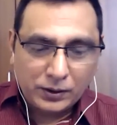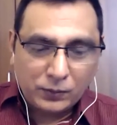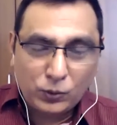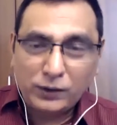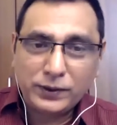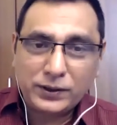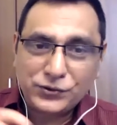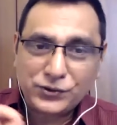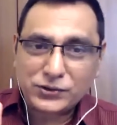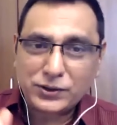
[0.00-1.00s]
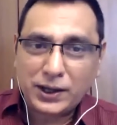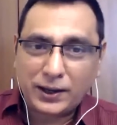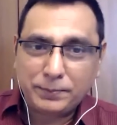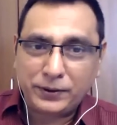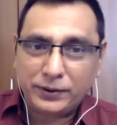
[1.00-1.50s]
One of the discussion
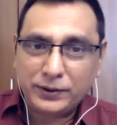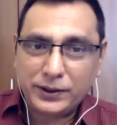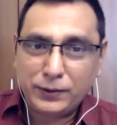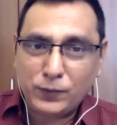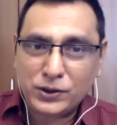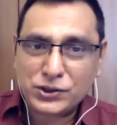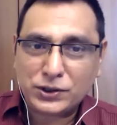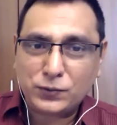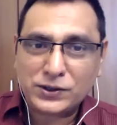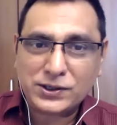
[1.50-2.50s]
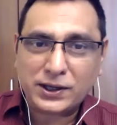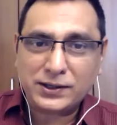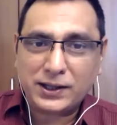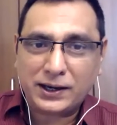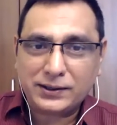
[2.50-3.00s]
happened in which it was
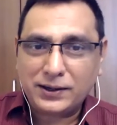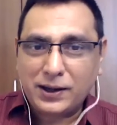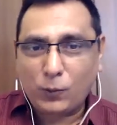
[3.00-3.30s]
said that